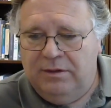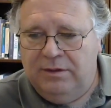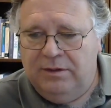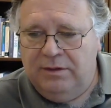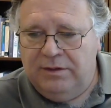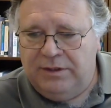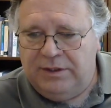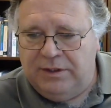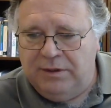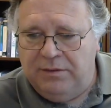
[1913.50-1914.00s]

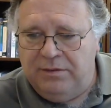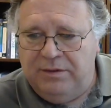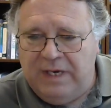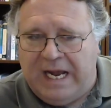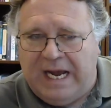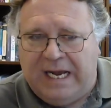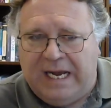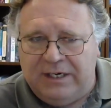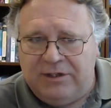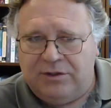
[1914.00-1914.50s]
So
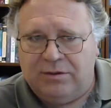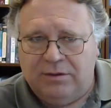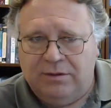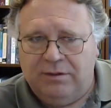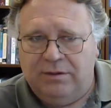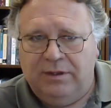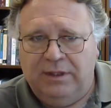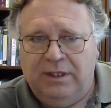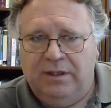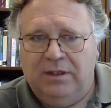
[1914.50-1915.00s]

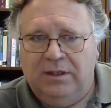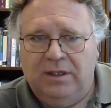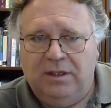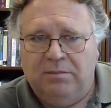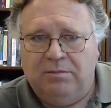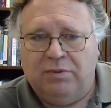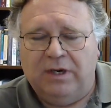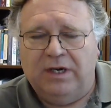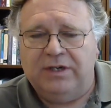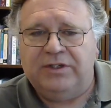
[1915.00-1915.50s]
naturally, the
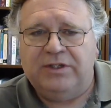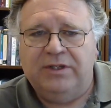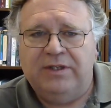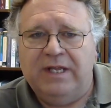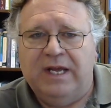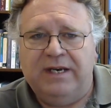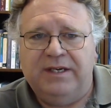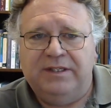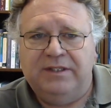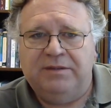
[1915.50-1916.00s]
impression
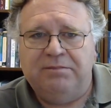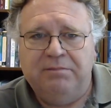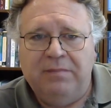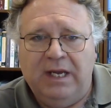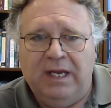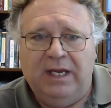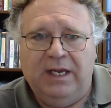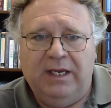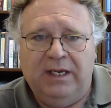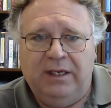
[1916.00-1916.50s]
that is
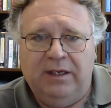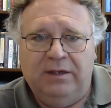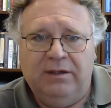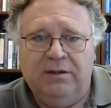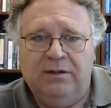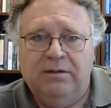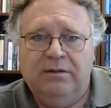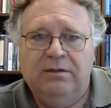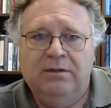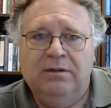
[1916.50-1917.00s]

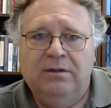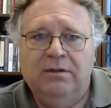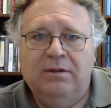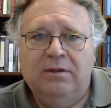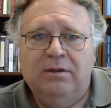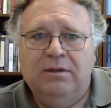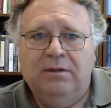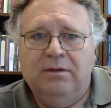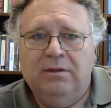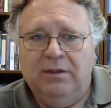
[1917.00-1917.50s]
made,
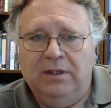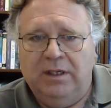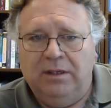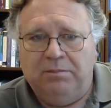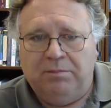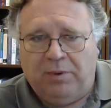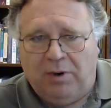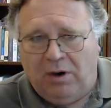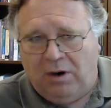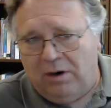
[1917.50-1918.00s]

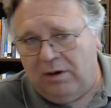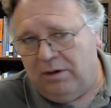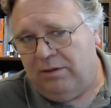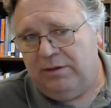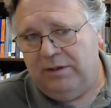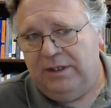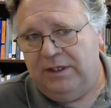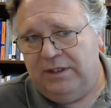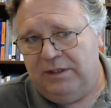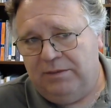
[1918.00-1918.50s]
it
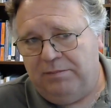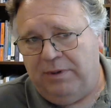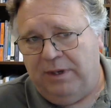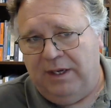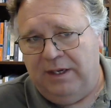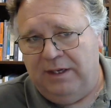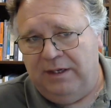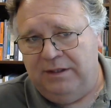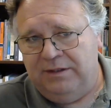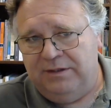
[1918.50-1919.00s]
partly
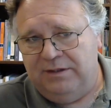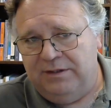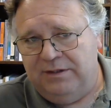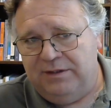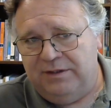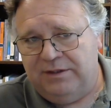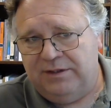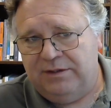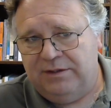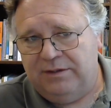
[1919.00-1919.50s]

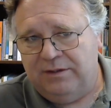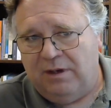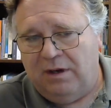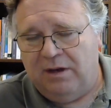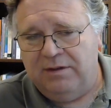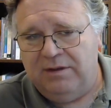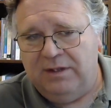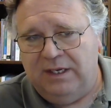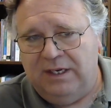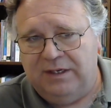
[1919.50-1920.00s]
depends
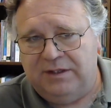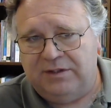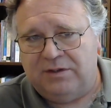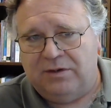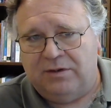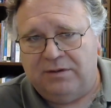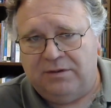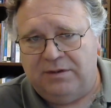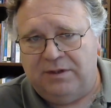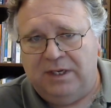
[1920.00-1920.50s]
on the
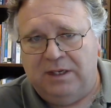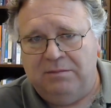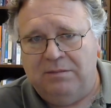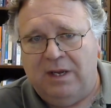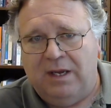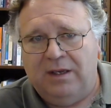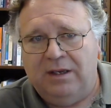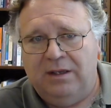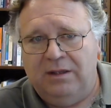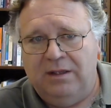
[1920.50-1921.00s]
external thing
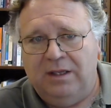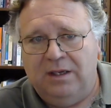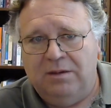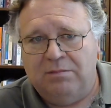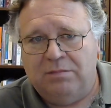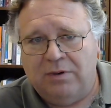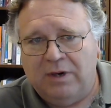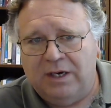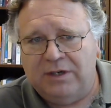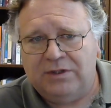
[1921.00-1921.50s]
making the
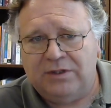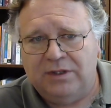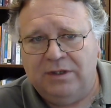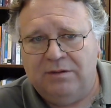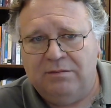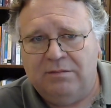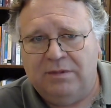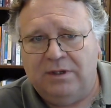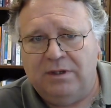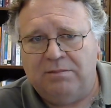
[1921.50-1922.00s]

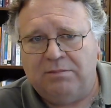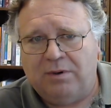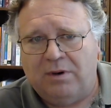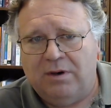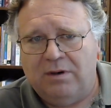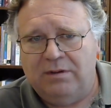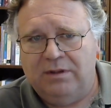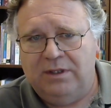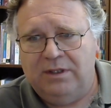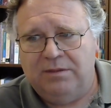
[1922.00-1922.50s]
impression, but it
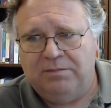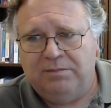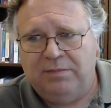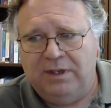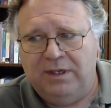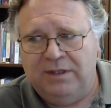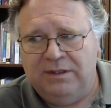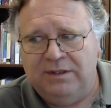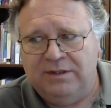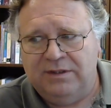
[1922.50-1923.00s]
partly
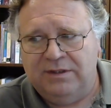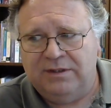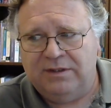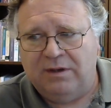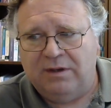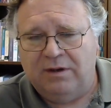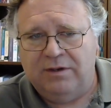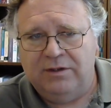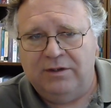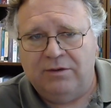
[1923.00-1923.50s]
depends
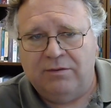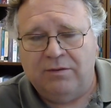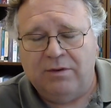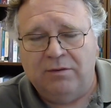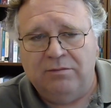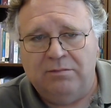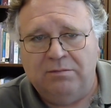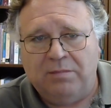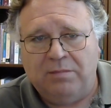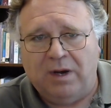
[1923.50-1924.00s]
on your
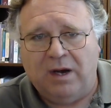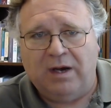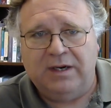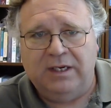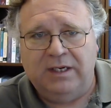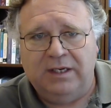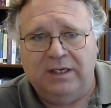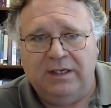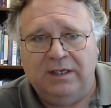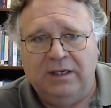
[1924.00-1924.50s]
own
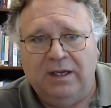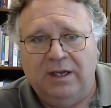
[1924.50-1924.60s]
body